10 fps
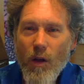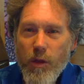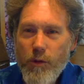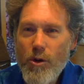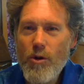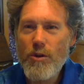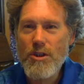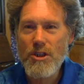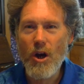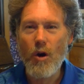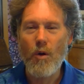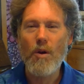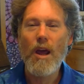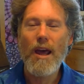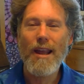through the
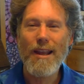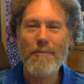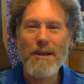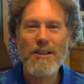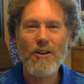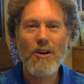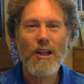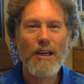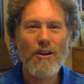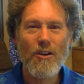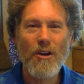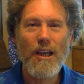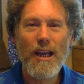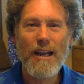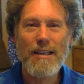stone. It makes it look like you're
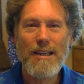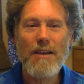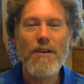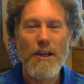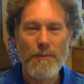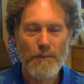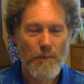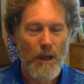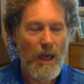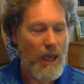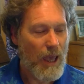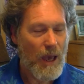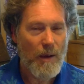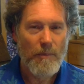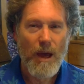looking at a TV.
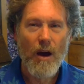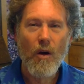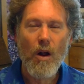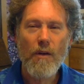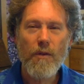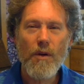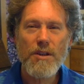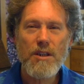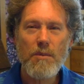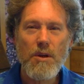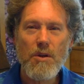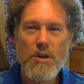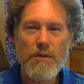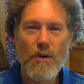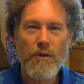Now, in order for this to be
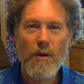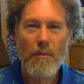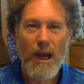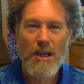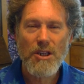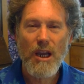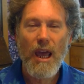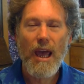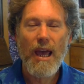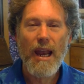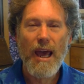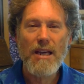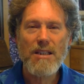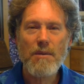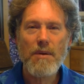useful for magic, it
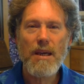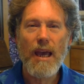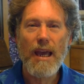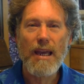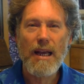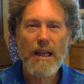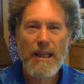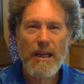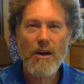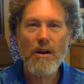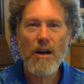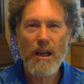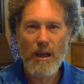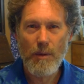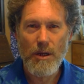has to be a clear
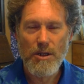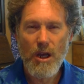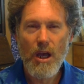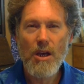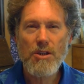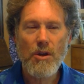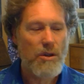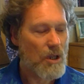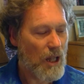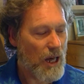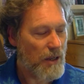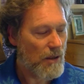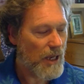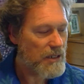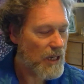image. So there's a lot of
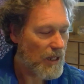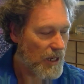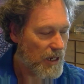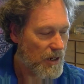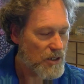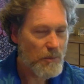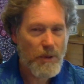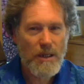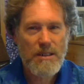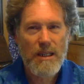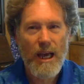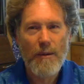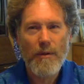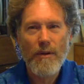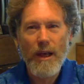ulexite, like here's a big
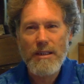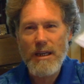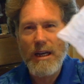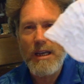slab of ulexite